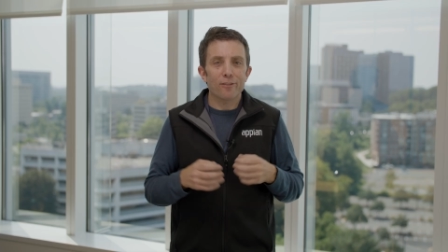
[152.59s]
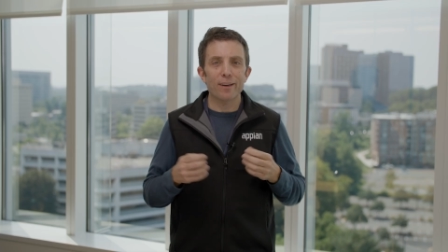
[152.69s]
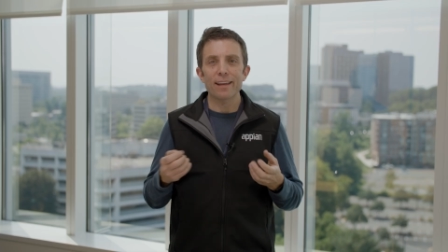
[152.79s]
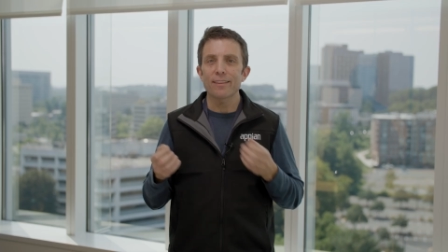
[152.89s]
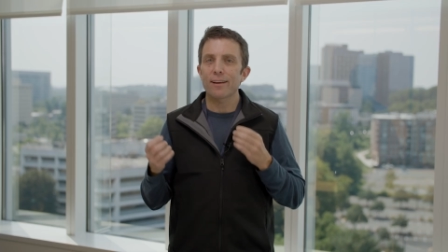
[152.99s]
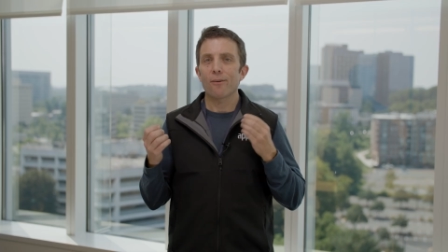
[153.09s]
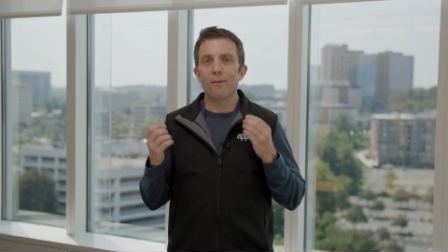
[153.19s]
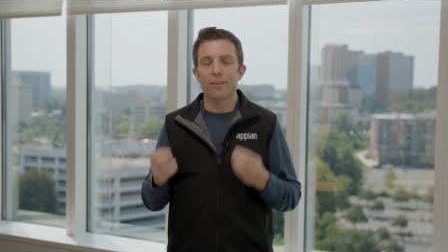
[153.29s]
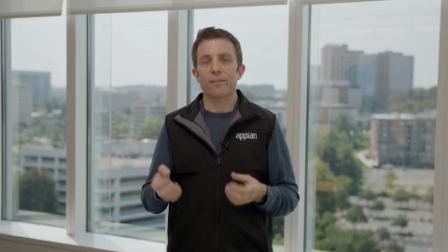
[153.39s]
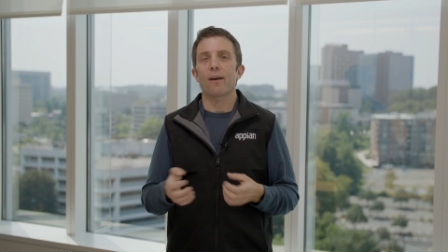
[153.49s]
So I get that
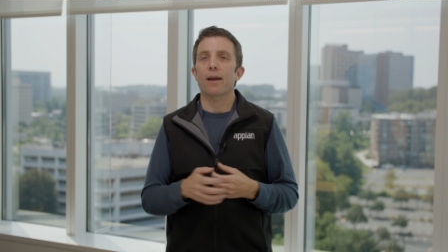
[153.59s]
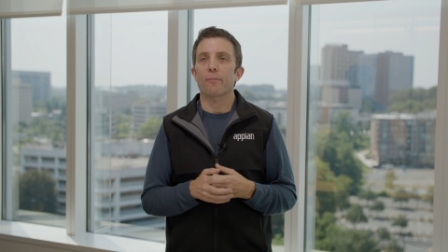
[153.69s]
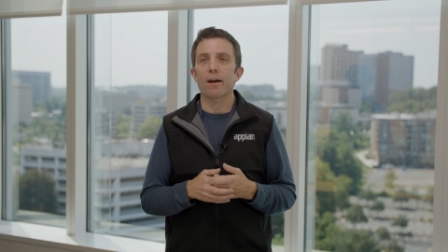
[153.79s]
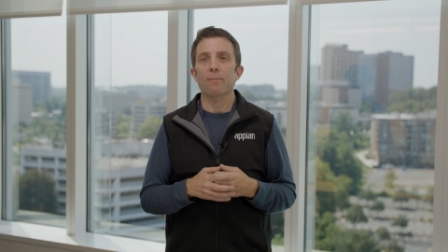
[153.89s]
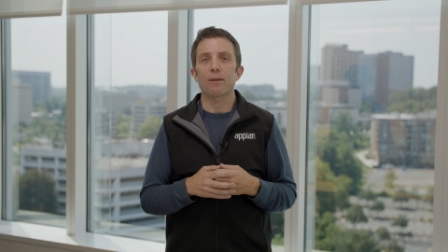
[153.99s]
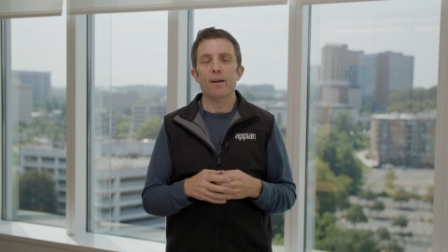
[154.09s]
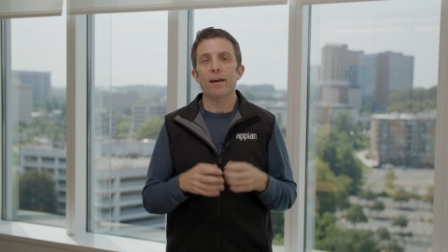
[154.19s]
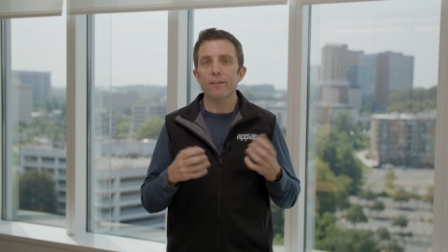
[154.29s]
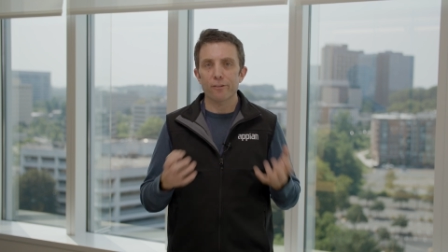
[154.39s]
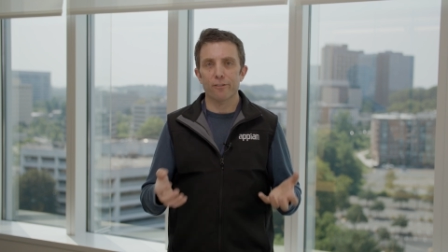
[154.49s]
all the time, right? Because
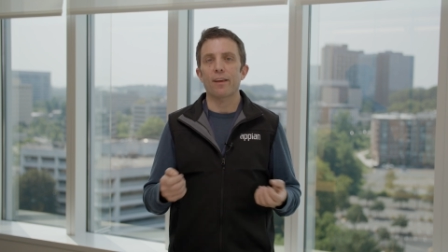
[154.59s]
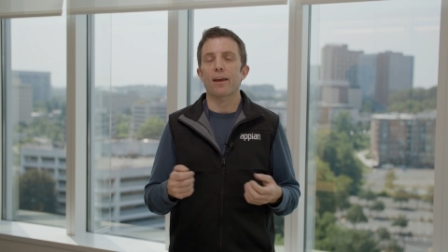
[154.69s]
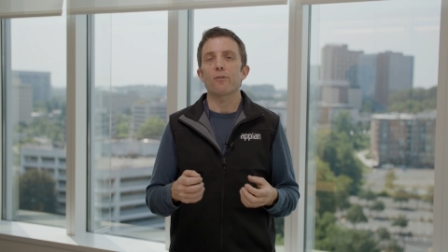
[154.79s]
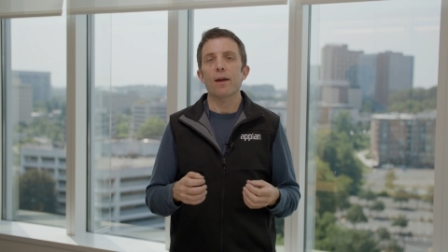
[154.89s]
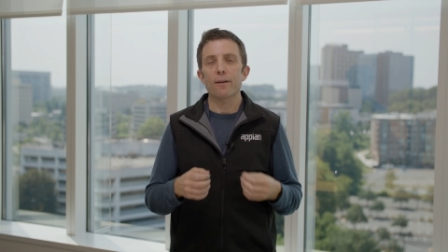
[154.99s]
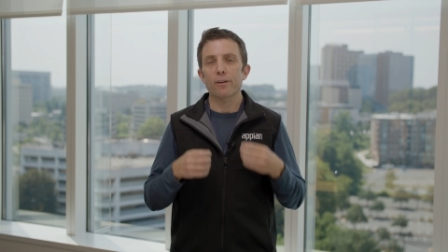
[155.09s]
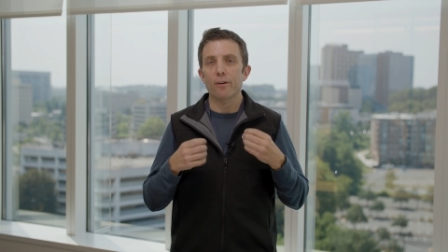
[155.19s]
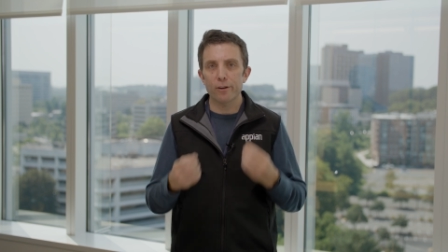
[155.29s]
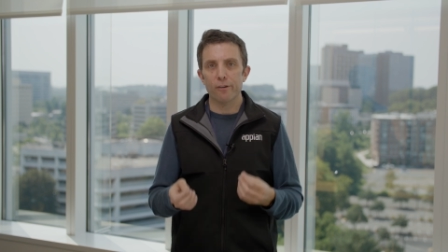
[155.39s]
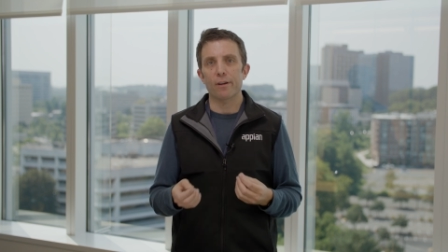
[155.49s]
I understand you have to
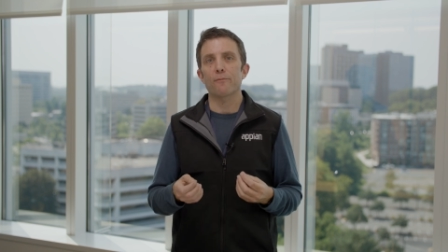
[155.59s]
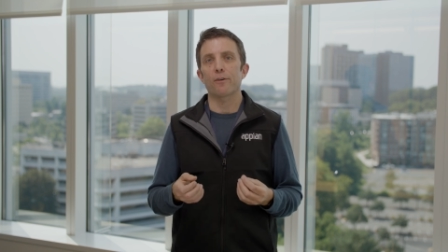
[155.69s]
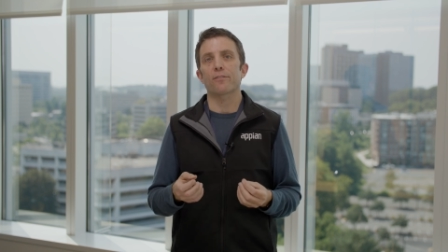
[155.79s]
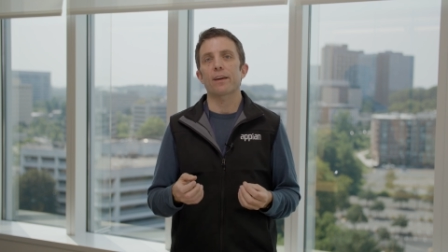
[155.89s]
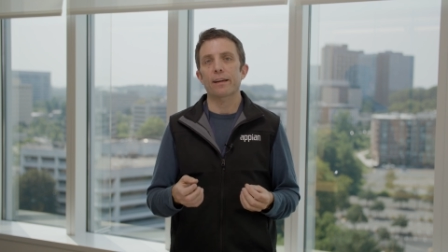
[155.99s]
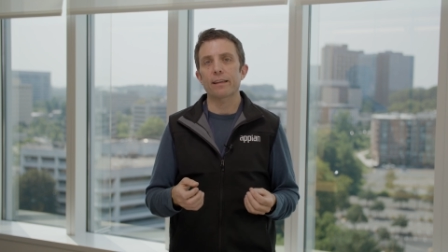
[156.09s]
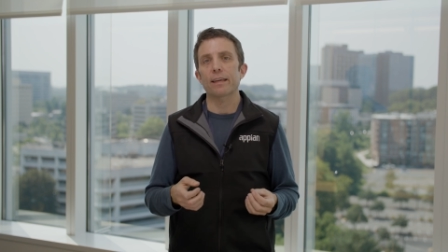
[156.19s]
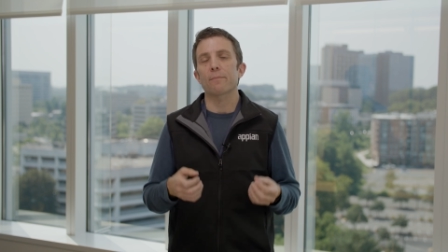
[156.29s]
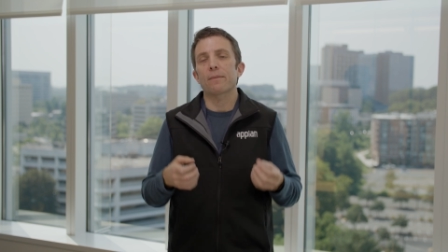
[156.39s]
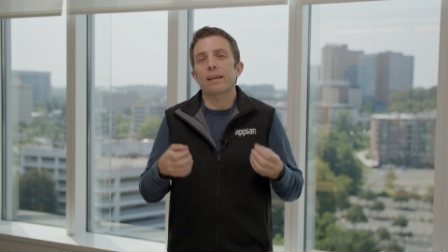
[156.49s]
go to your InfoSec
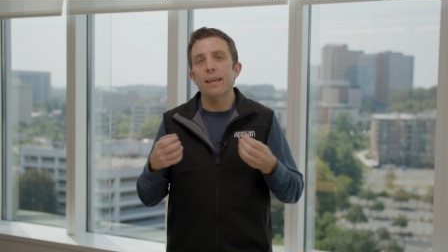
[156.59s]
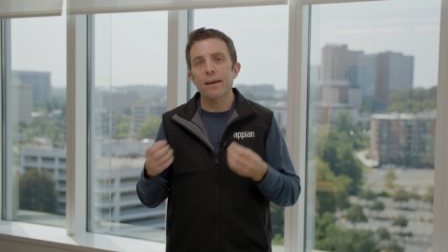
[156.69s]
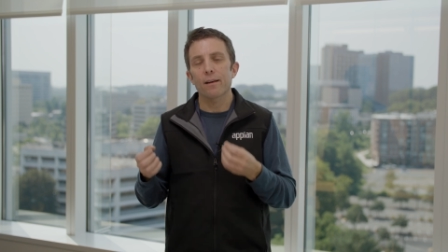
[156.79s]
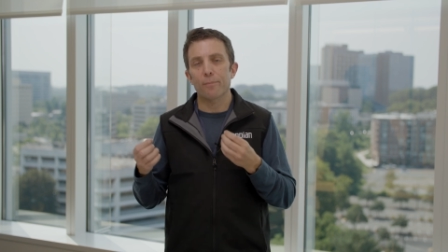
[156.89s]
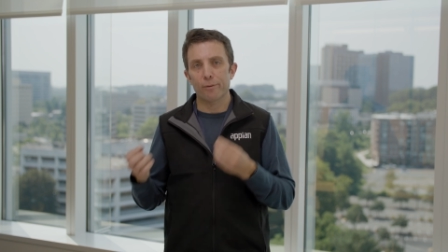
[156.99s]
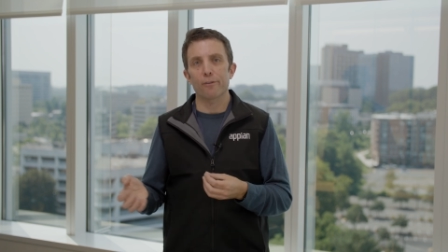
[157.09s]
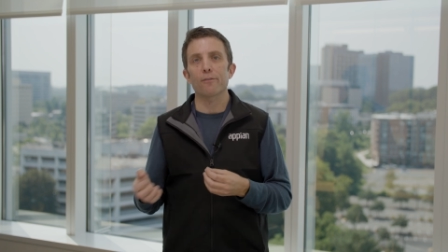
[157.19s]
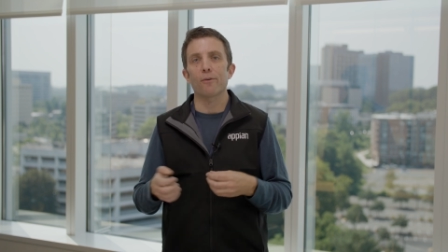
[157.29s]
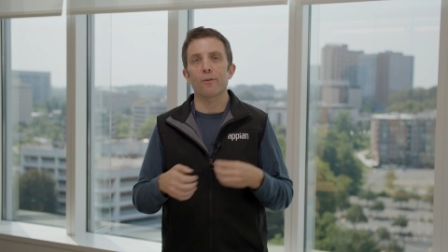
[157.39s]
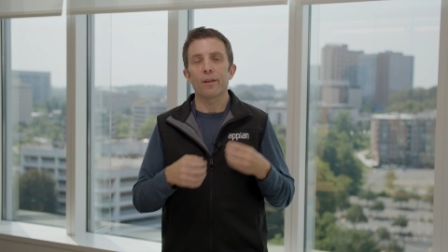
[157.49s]
team to get
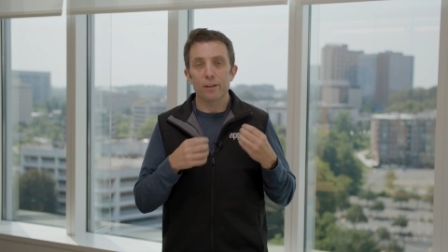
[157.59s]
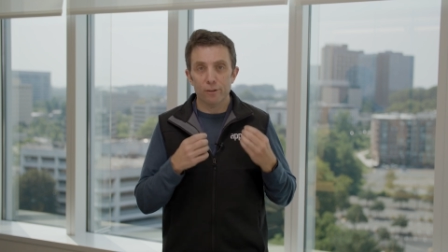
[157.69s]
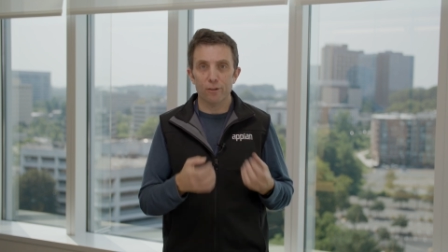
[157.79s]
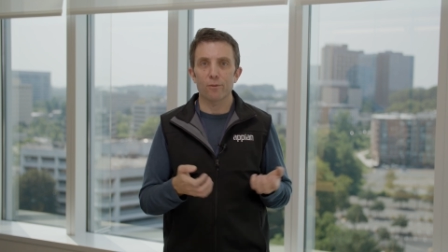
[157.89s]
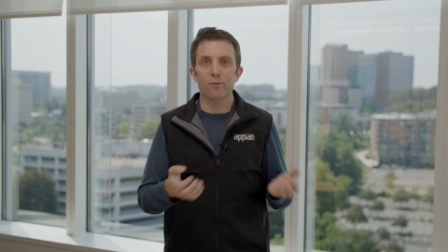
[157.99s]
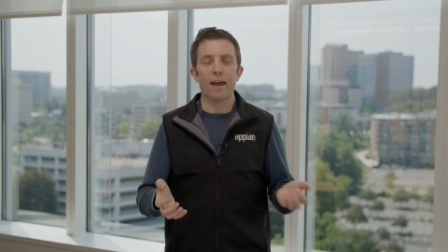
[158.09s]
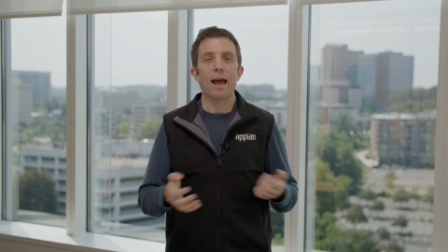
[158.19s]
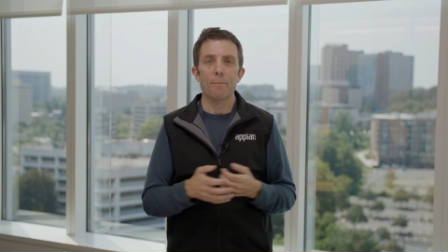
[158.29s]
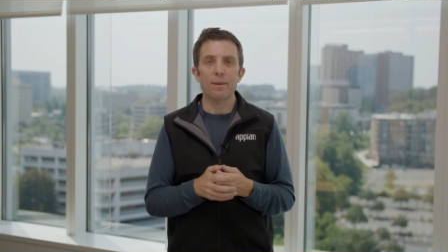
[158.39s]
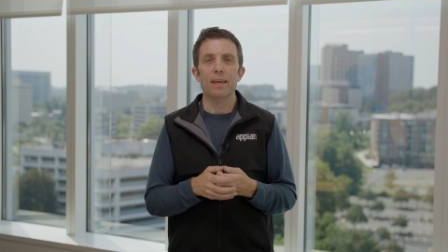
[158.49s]
approval to use
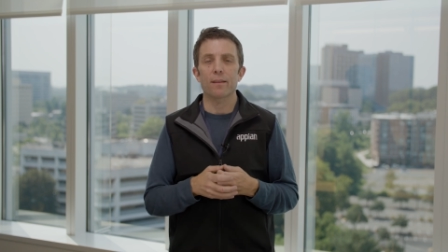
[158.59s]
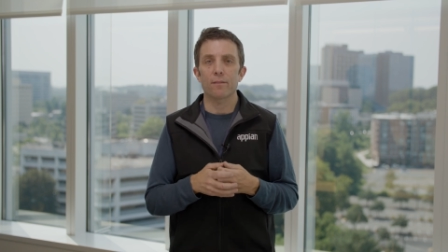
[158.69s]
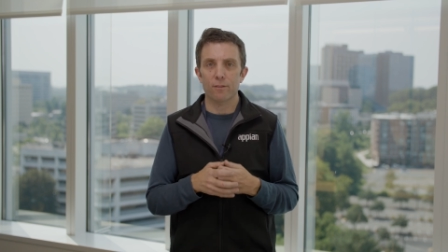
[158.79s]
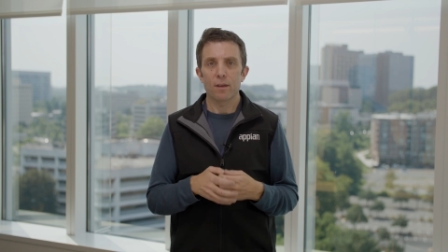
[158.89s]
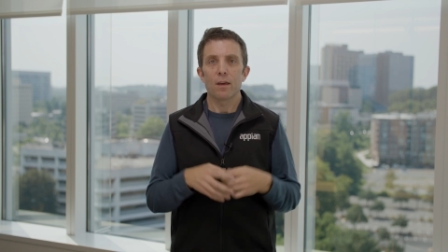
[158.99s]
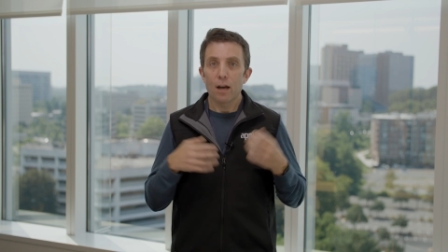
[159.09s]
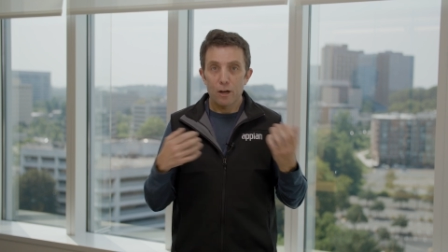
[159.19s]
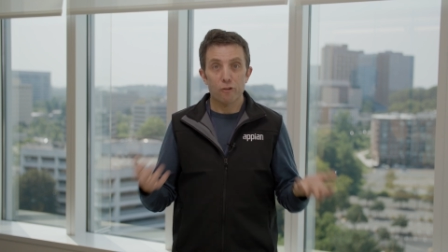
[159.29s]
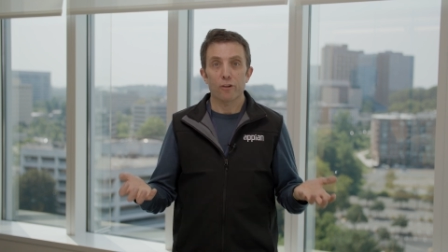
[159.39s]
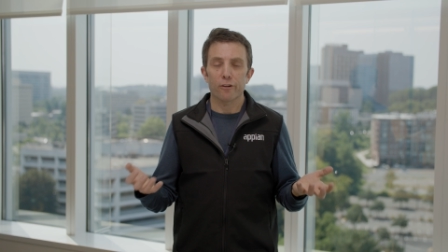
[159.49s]
Appian's
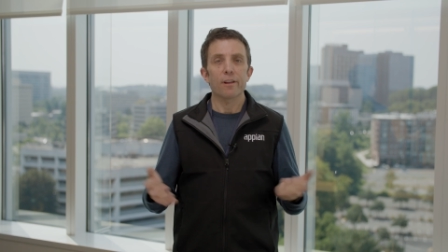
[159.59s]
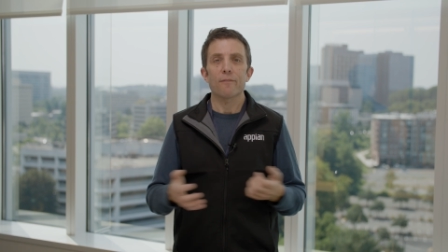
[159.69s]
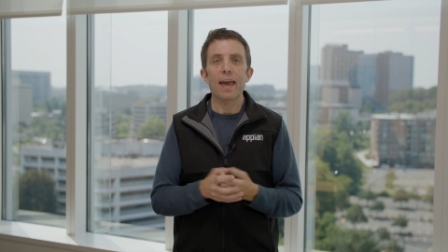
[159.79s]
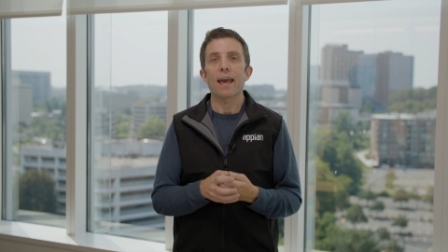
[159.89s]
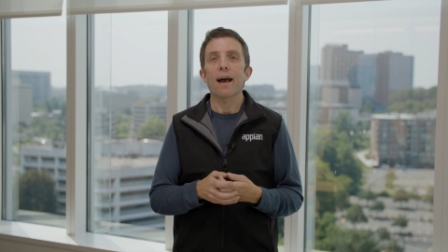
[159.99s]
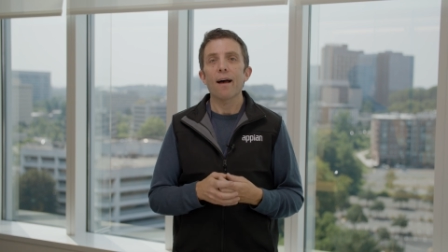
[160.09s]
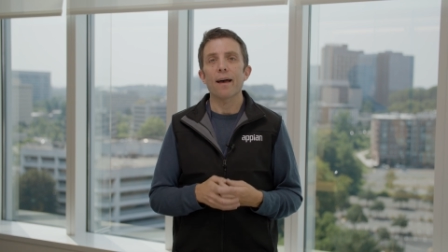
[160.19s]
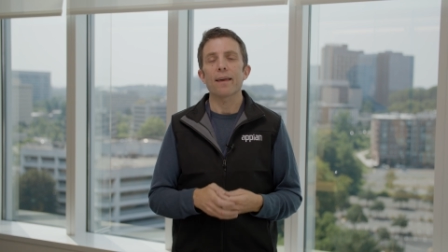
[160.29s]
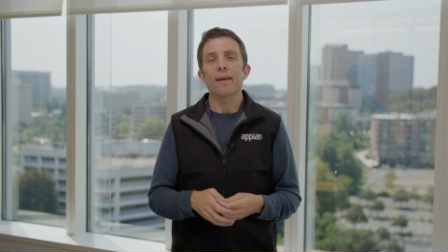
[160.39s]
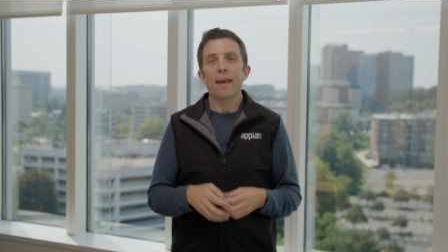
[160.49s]
generative AI.